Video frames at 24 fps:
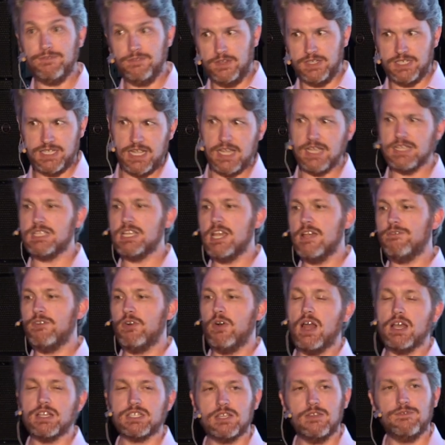and the DSF
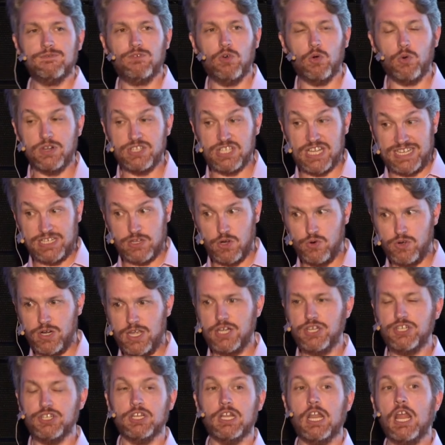are asking for is a
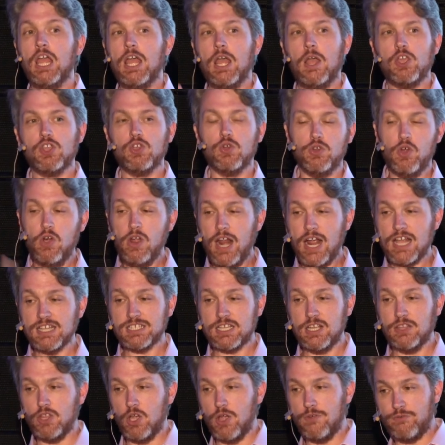donation. You're not
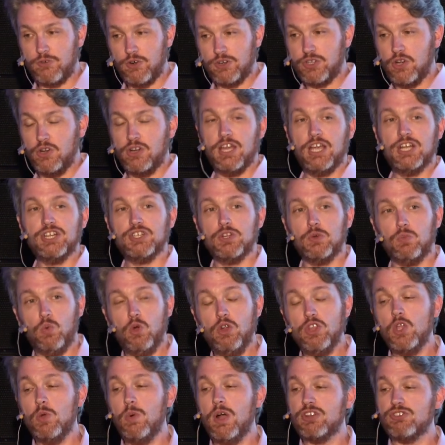asking, though, for a donation.
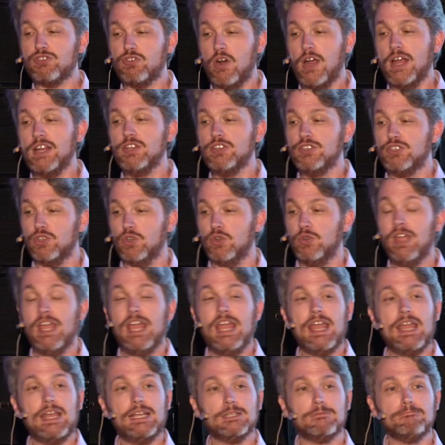What you are trying to do
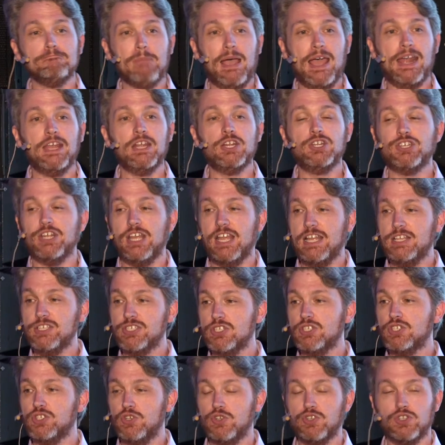is manage
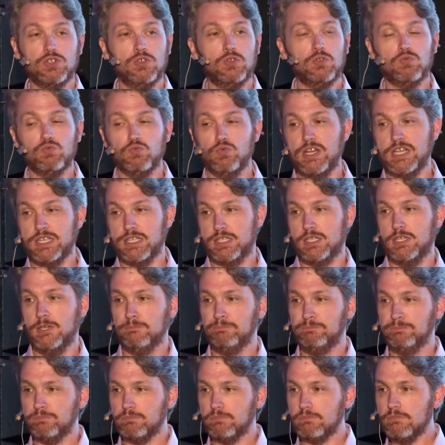institutional risk.
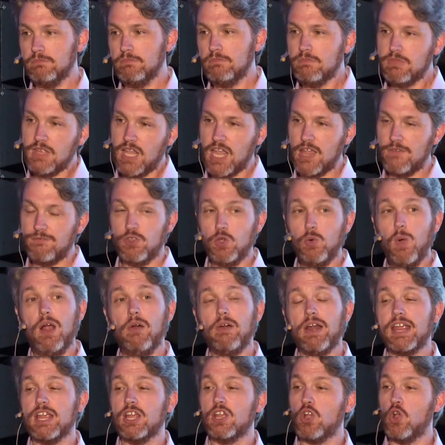If you
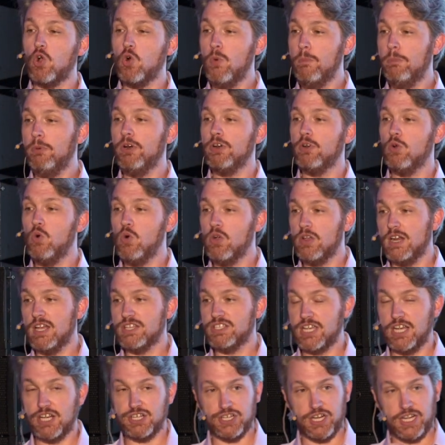are a corporate
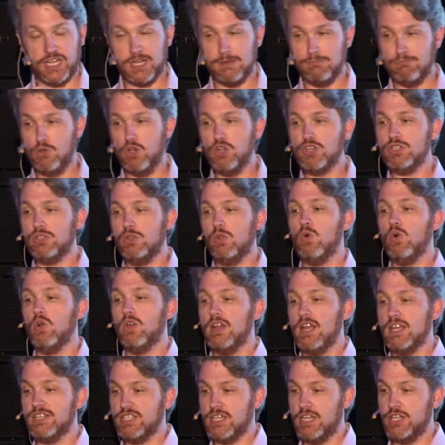organisation, a commercial
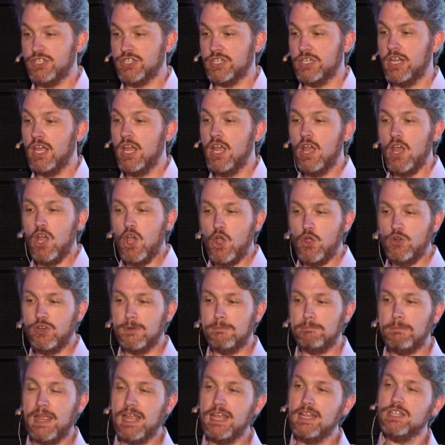organisation, who
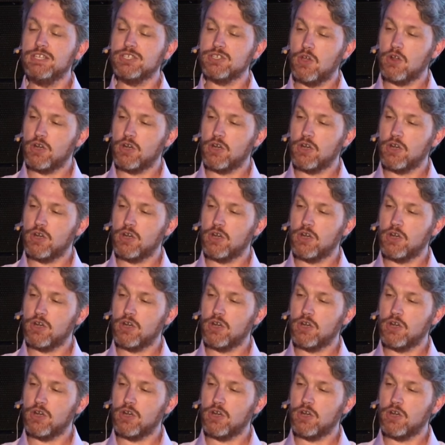depends on